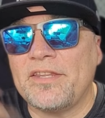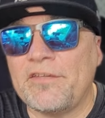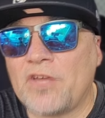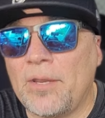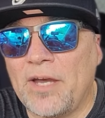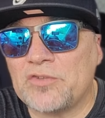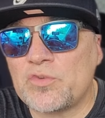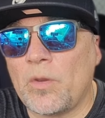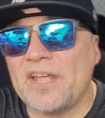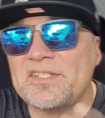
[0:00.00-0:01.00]
They've come out
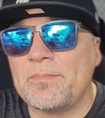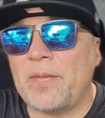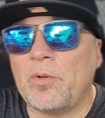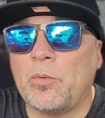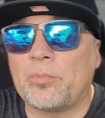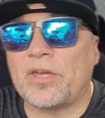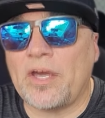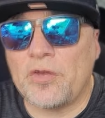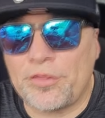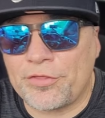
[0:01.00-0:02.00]
twice. Maybe we'll bring
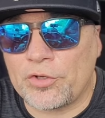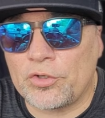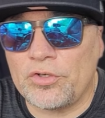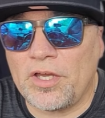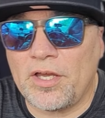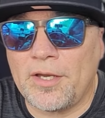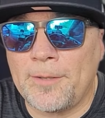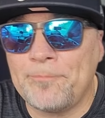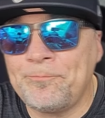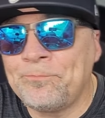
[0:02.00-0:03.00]
out a third
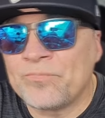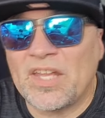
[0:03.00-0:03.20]
um,